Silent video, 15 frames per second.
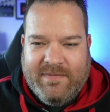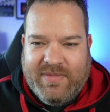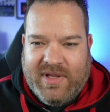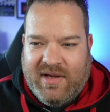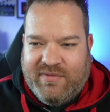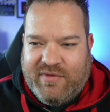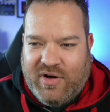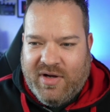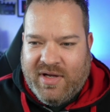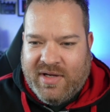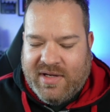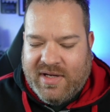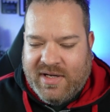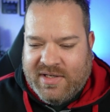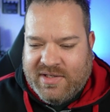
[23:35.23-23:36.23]
I've
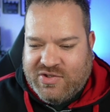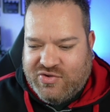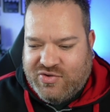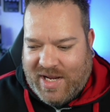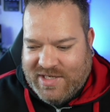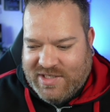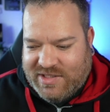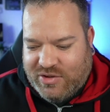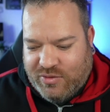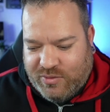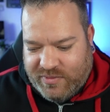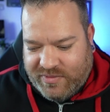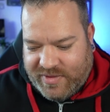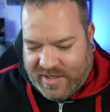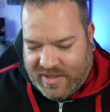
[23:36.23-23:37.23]
got a strategy
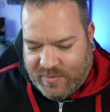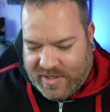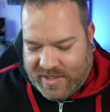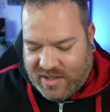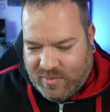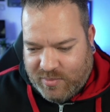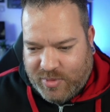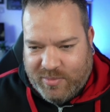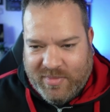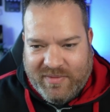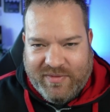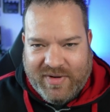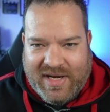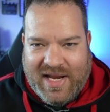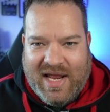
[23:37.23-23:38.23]
call thing where you can book me
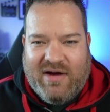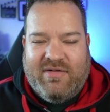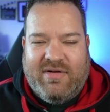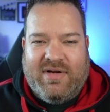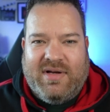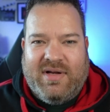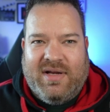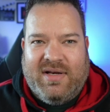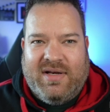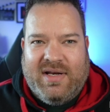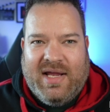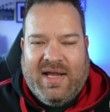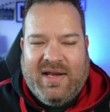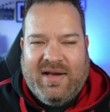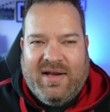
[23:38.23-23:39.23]
for an hour and
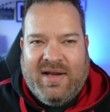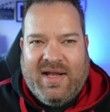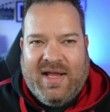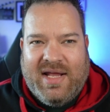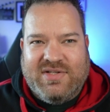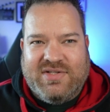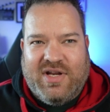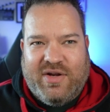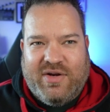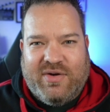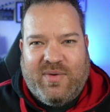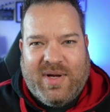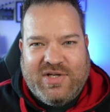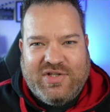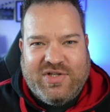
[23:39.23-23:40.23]
I answer a load
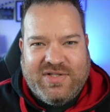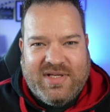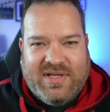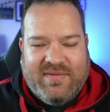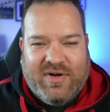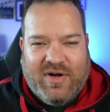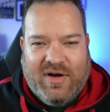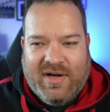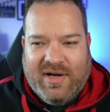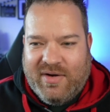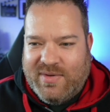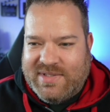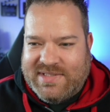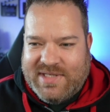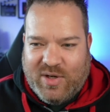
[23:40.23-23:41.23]
of questions that you've got. And I
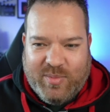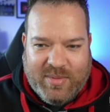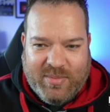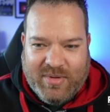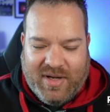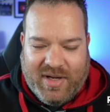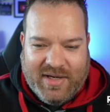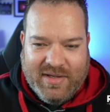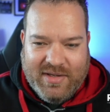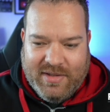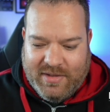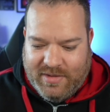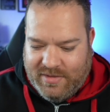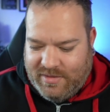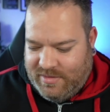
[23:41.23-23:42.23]
always tell people, like,
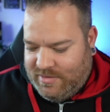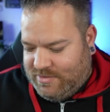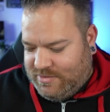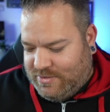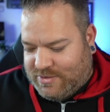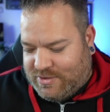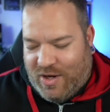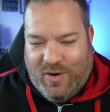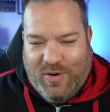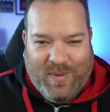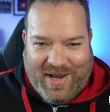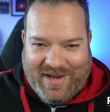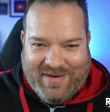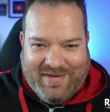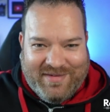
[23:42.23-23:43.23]
just go
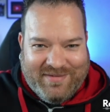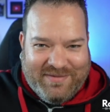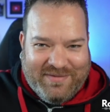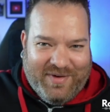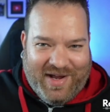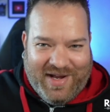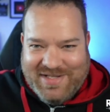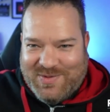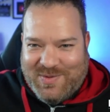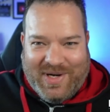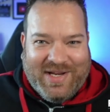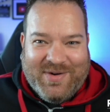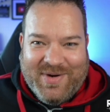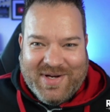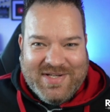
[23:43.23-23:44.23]
away and find
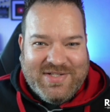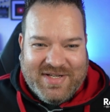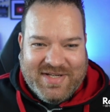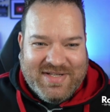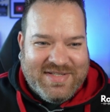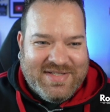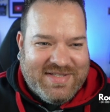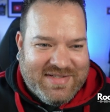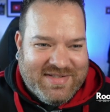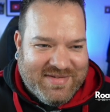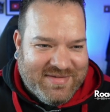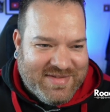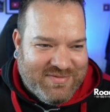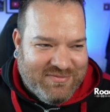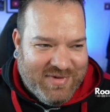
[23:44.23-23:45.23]
20 questions
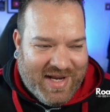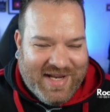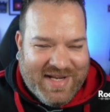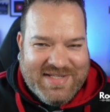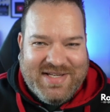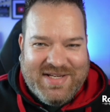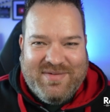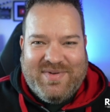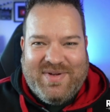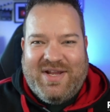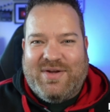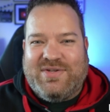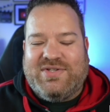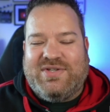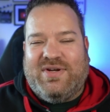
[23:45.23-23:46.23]
related to your
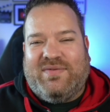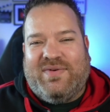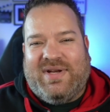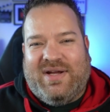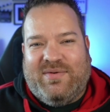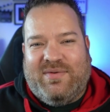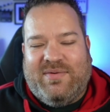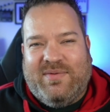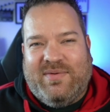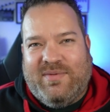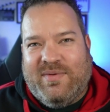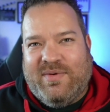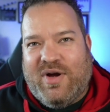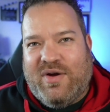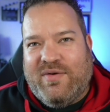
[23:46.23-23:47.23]
video stuff, and
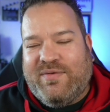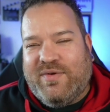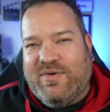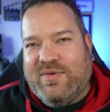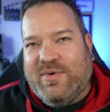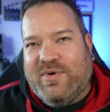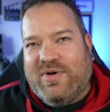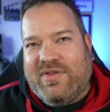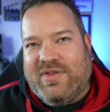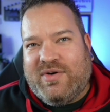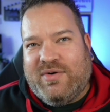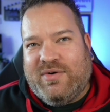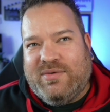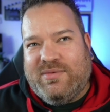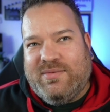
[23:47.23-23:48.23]
we'll go through them all on the
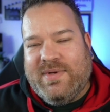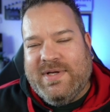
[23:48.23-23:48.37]
call.